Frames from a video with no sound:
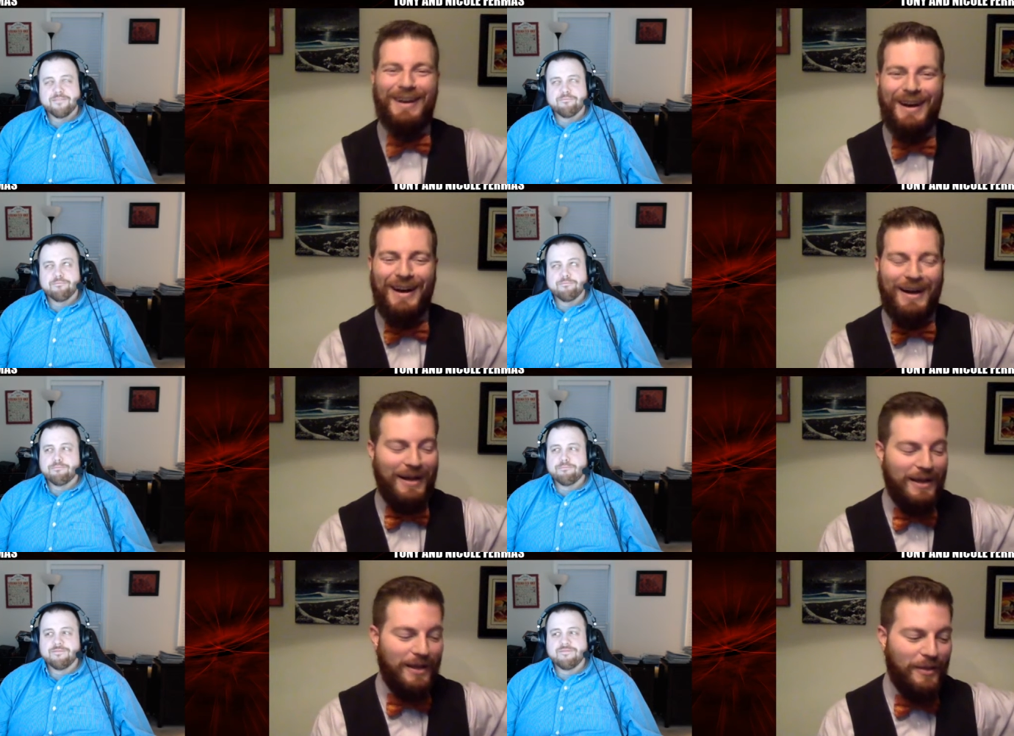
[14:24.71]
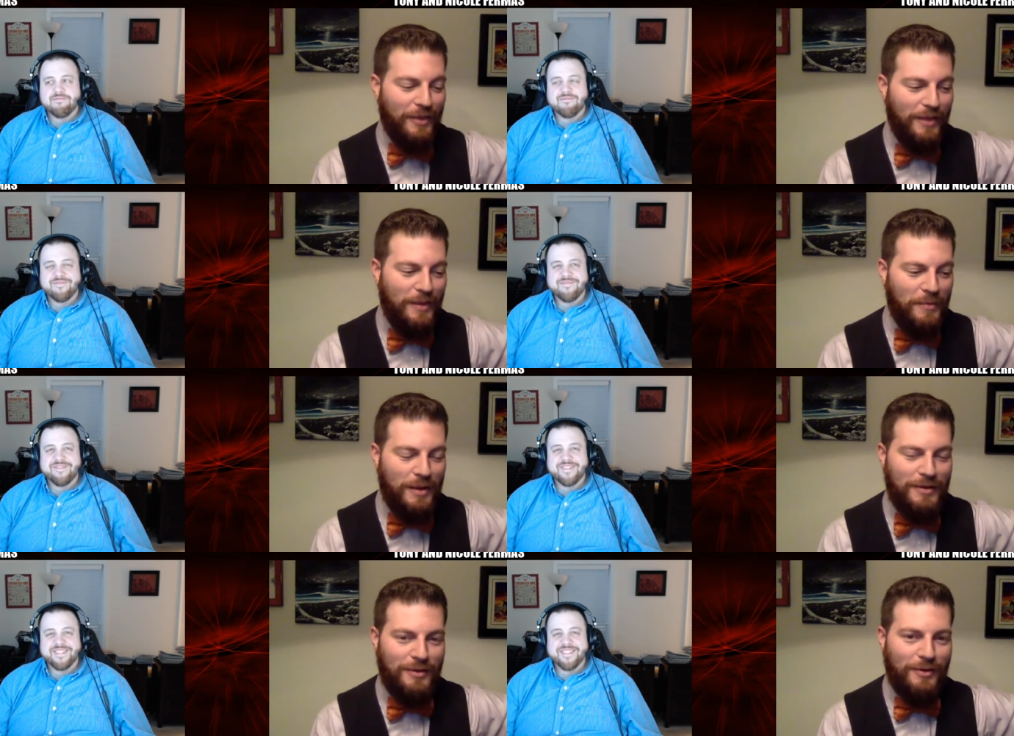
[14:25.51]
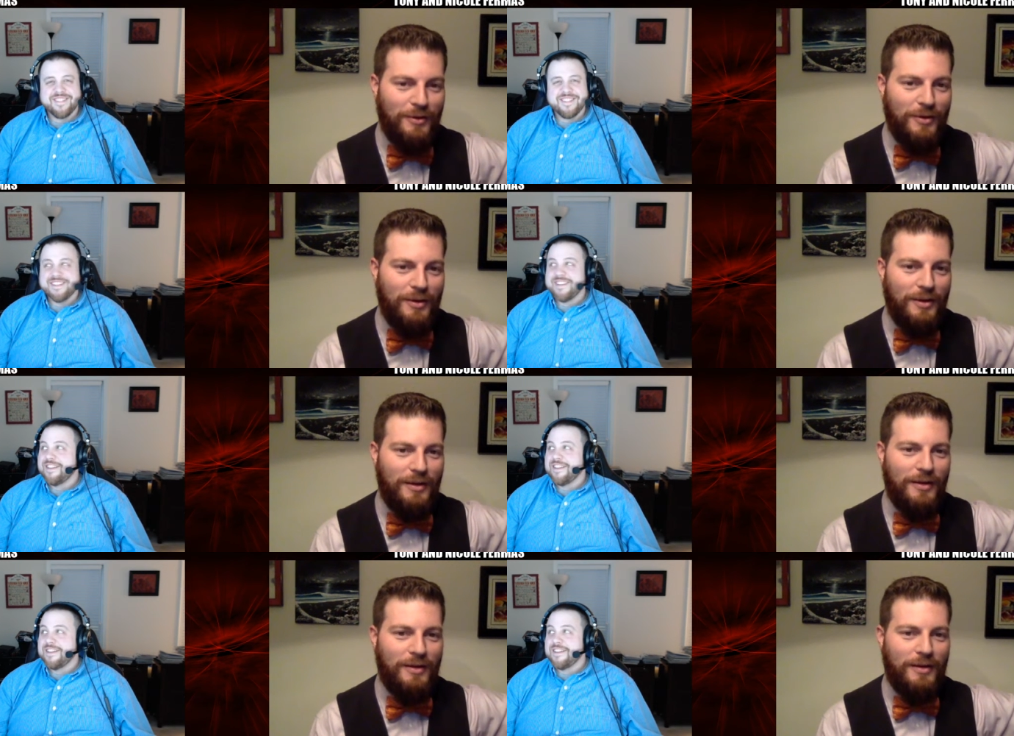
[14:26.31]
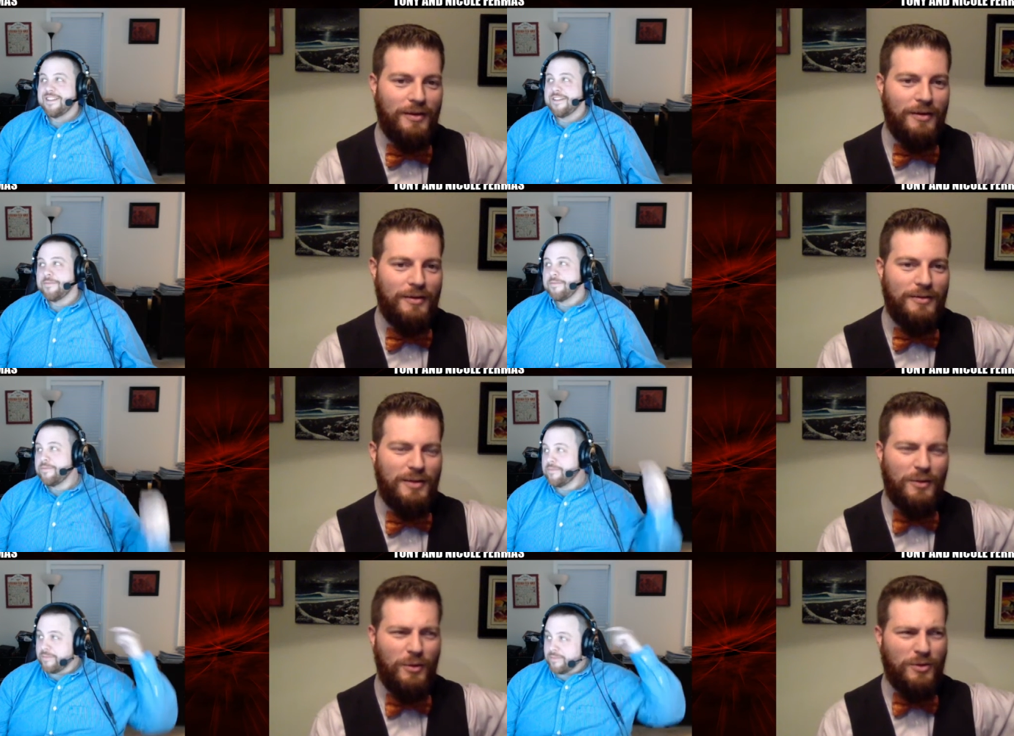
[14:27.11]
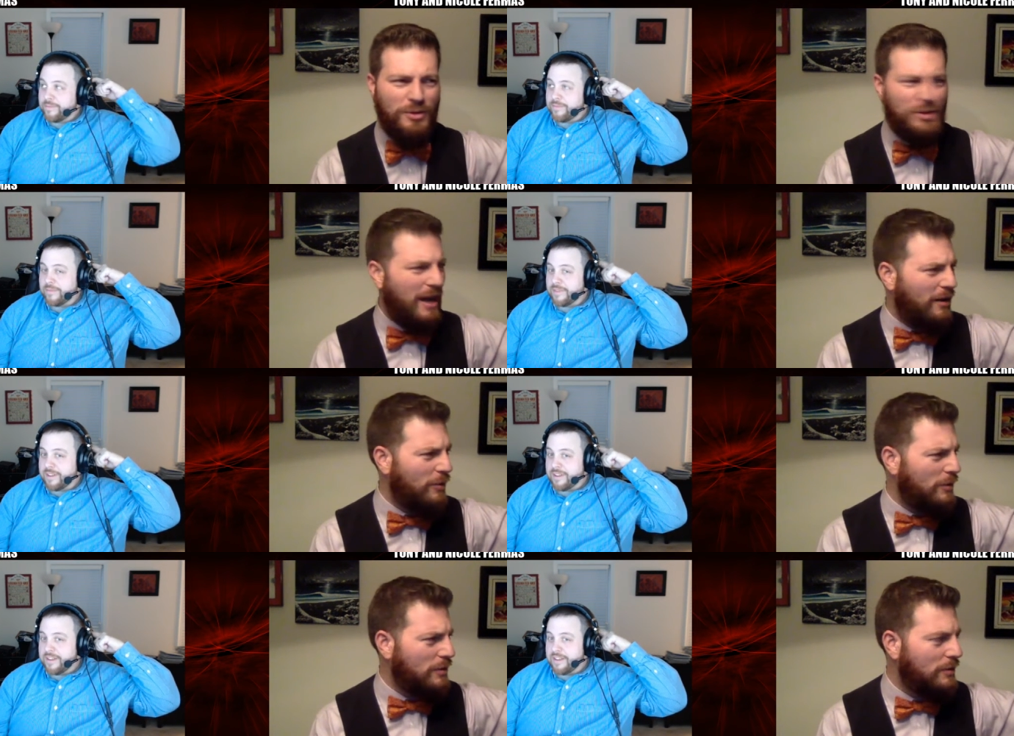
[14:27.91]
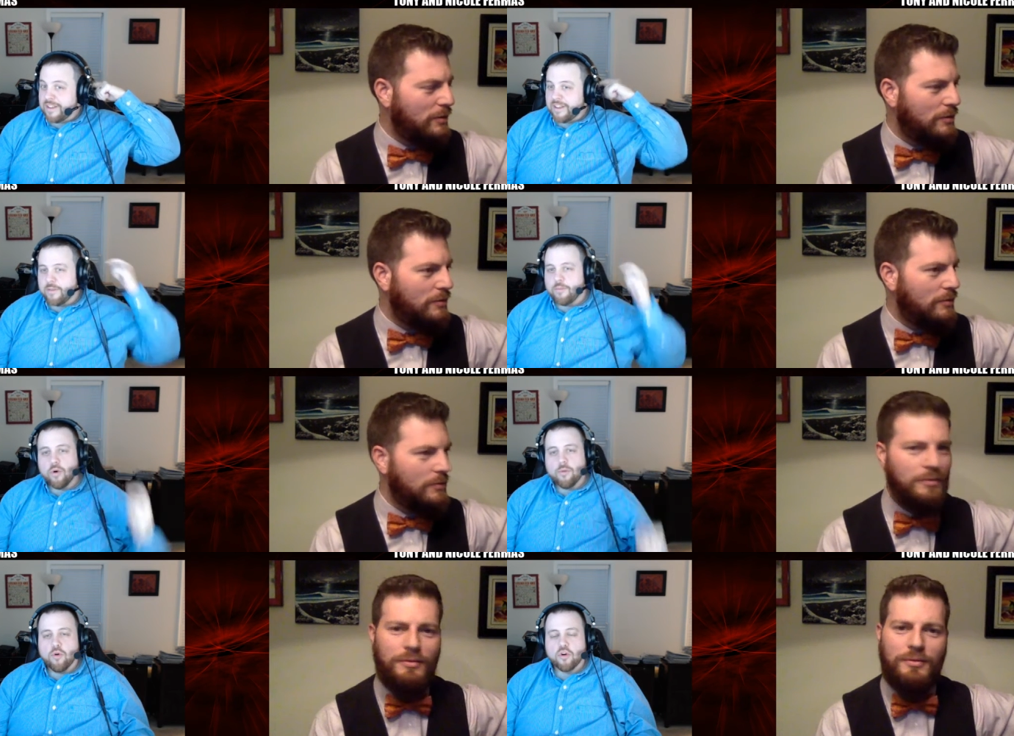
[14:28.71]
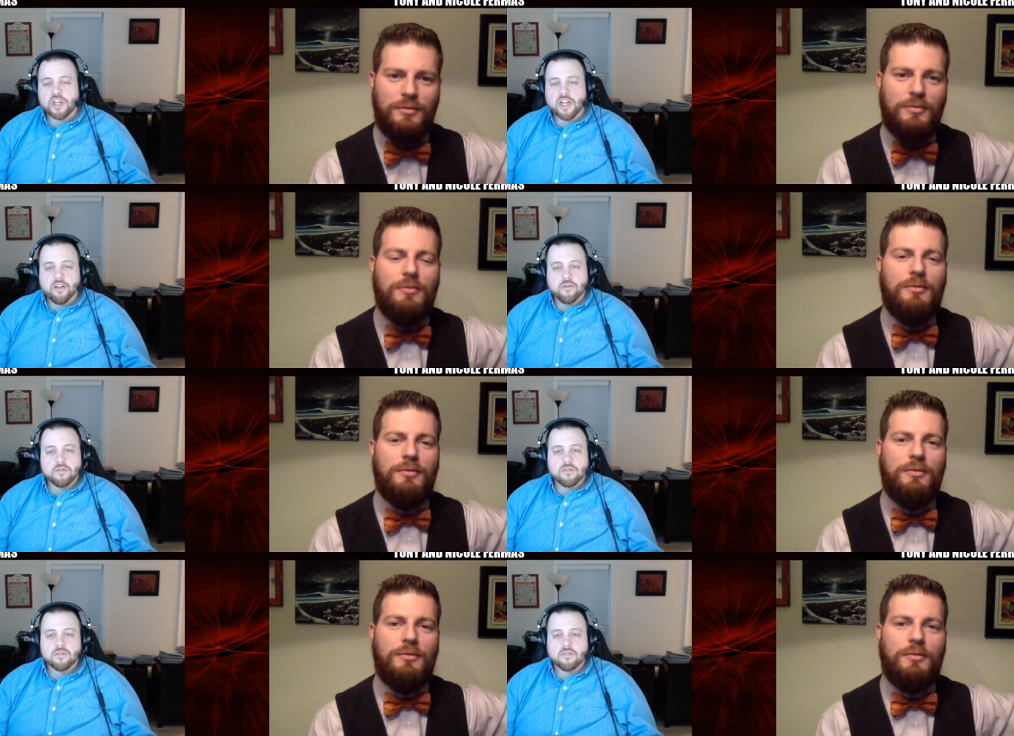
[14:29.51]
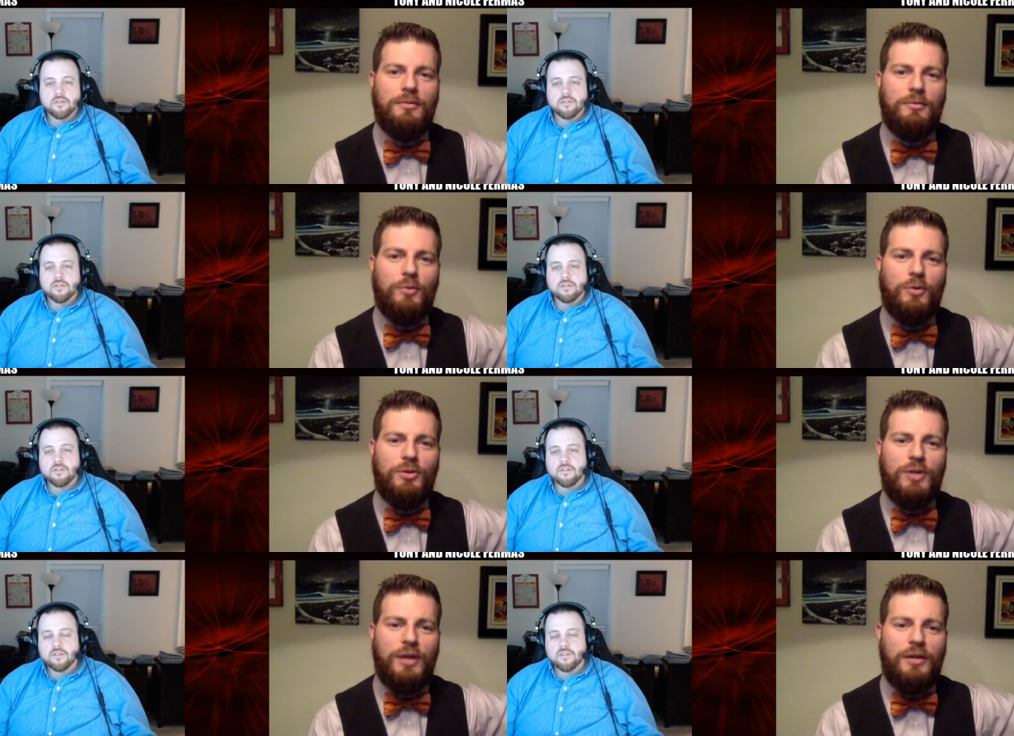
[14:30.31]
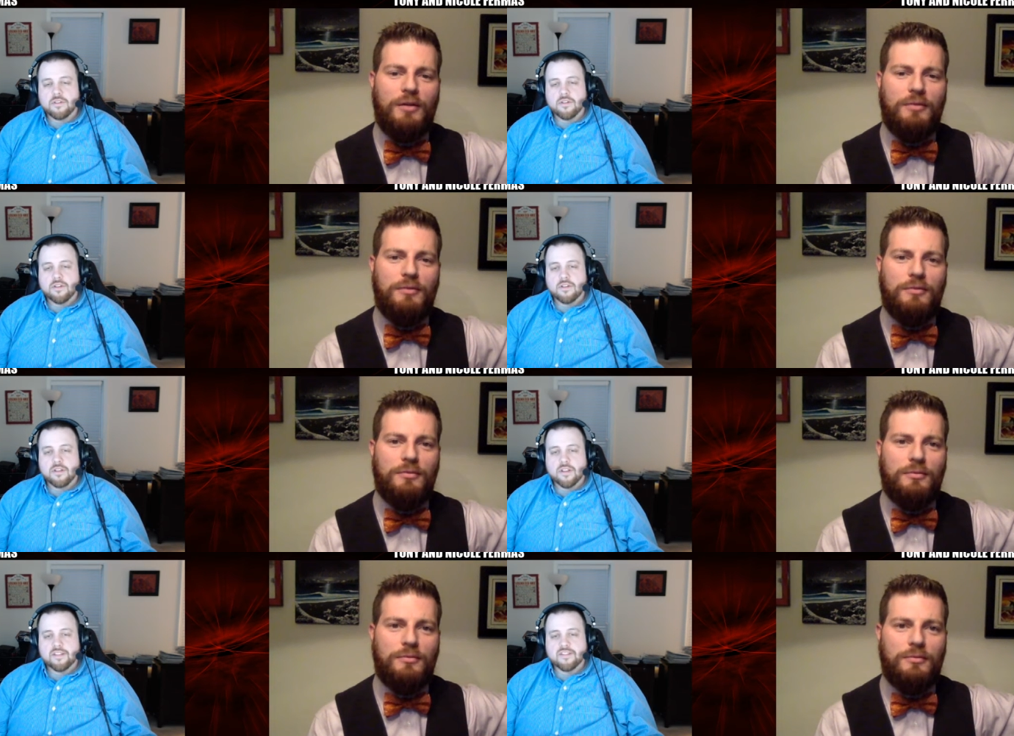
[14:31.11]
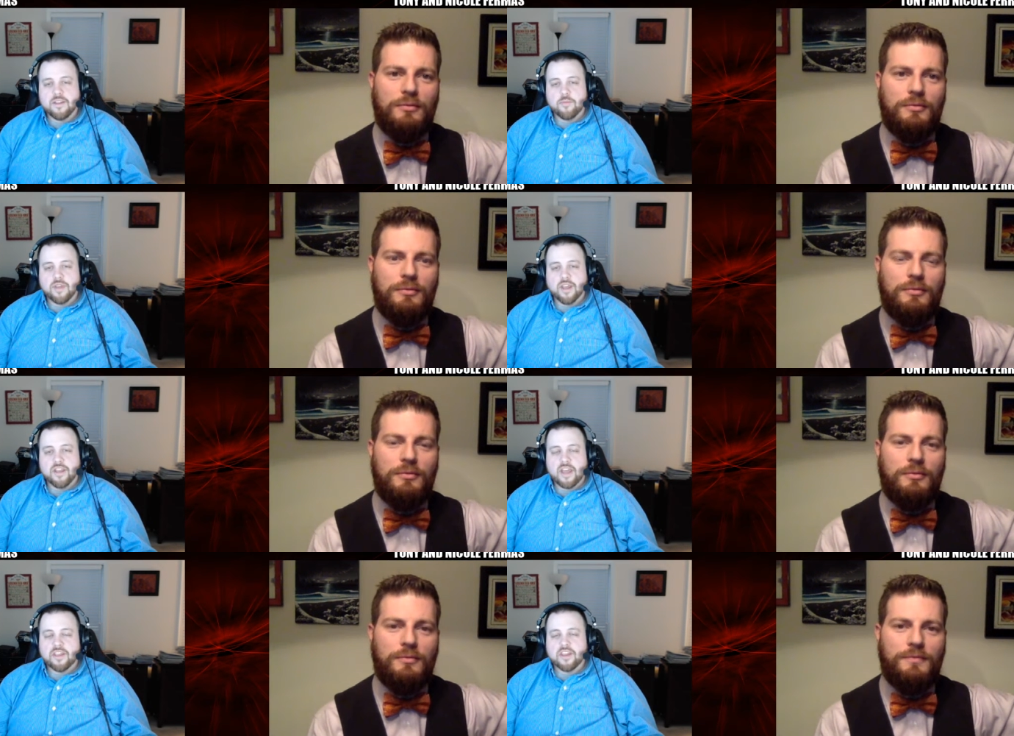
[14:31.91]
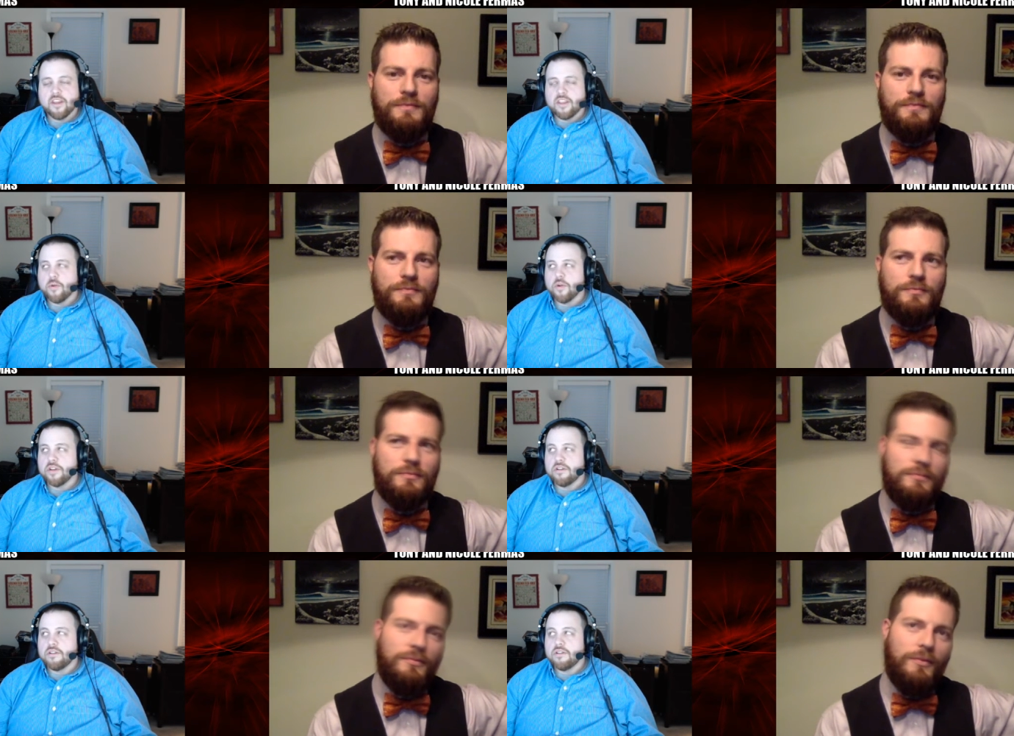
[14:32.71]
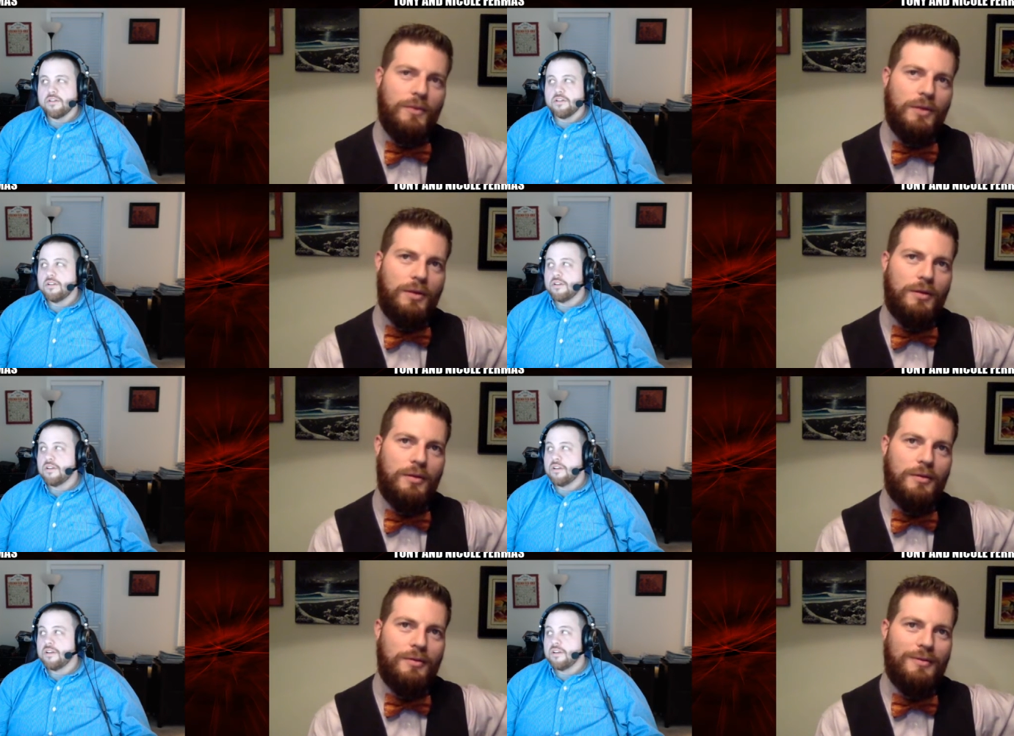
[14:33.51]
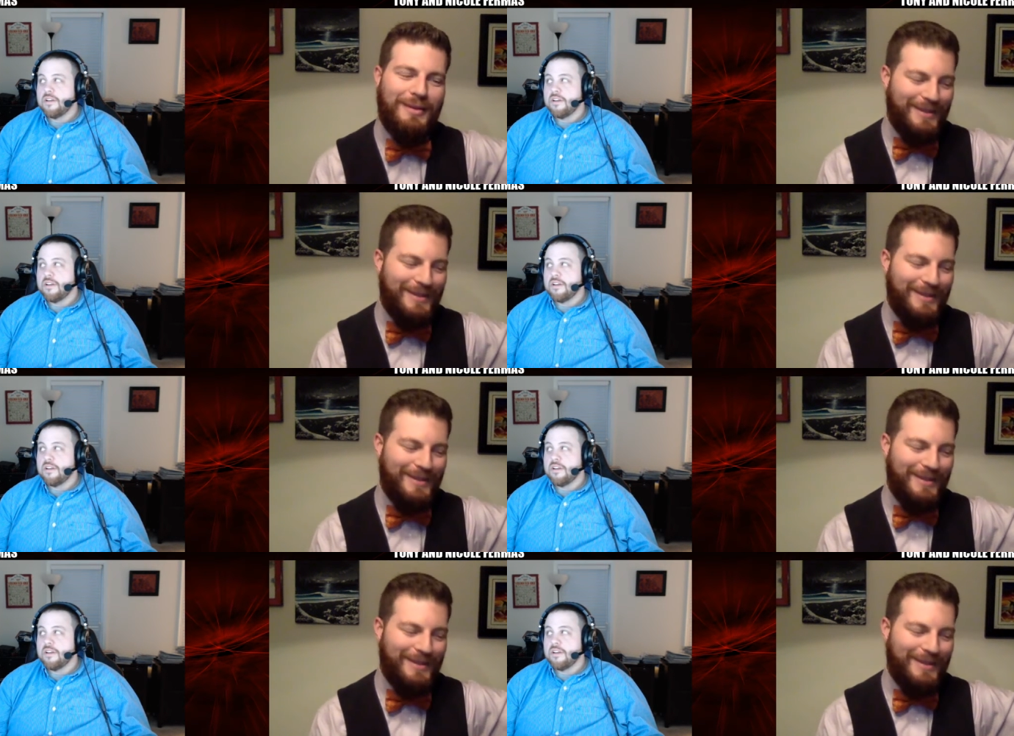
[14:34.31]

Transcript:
Speaker 1: uh, than they meant to. Is that a word? Shallower?
Speaker 2: More more shallow.
Speaker 1: More shallow.
Speaker 2: Less deep. Yeah, yeah. I think I think we're good.